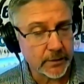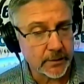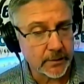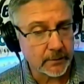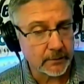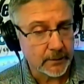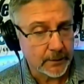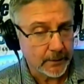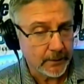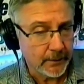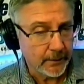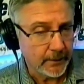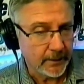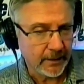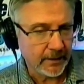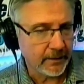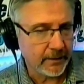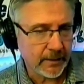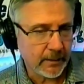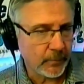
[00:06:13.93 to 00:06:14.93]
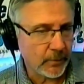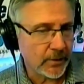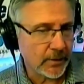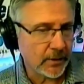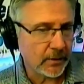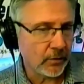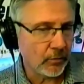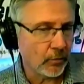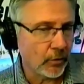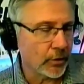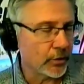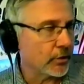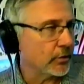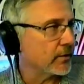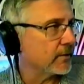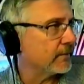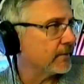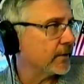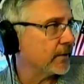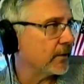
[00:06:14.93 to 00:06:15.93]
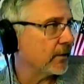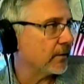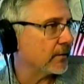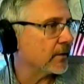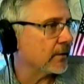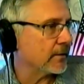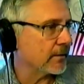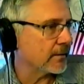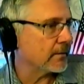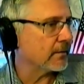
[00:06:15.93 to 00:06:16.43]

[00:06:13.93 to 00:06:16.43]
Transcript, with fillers: So, anytime you see new orchards and vineyards, it's